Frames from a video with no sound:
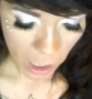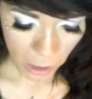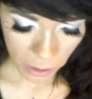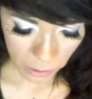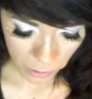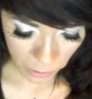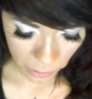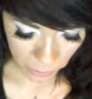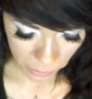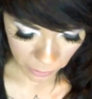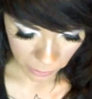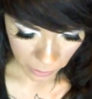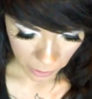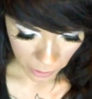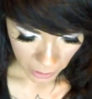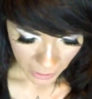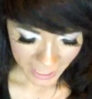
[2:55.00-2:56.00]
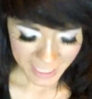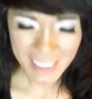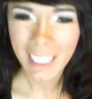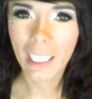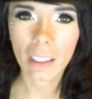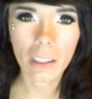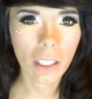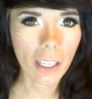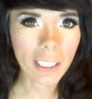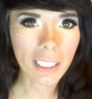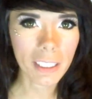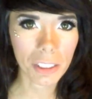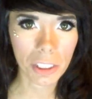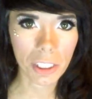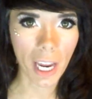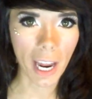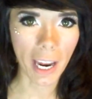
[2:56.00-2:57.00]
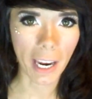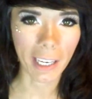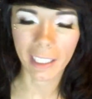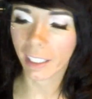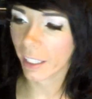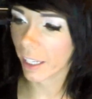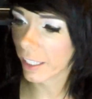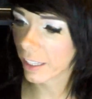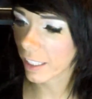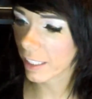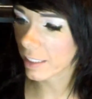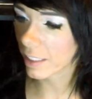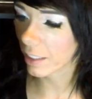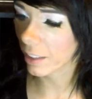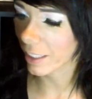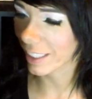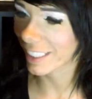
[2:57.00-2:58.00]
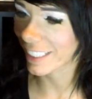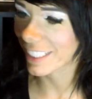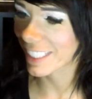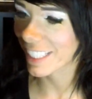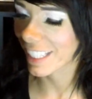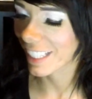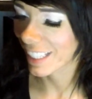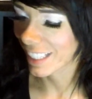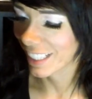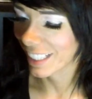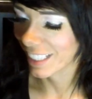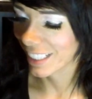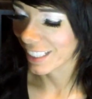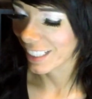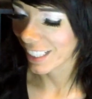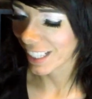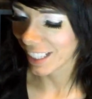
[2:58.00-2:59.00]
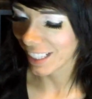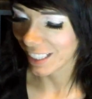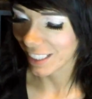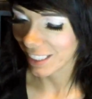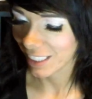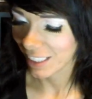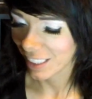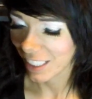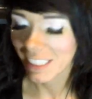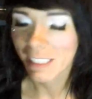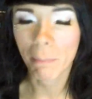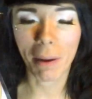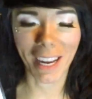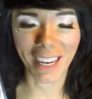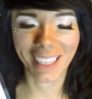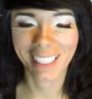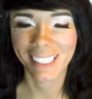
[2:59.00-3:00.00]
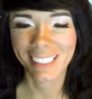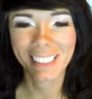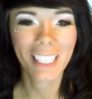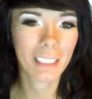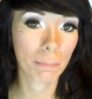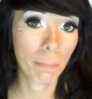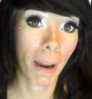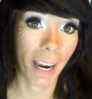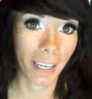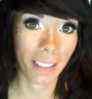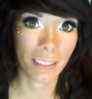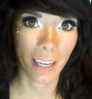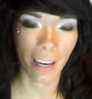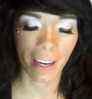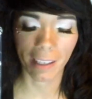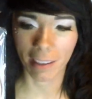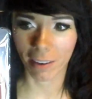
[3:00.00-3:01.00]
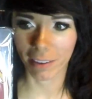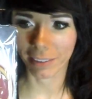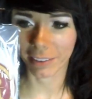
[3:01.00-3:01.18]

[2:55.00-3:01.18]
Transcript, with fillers: Oh, it's like a luggage tag. I think it's a luggage, yeah, it's a bag, it says bag tag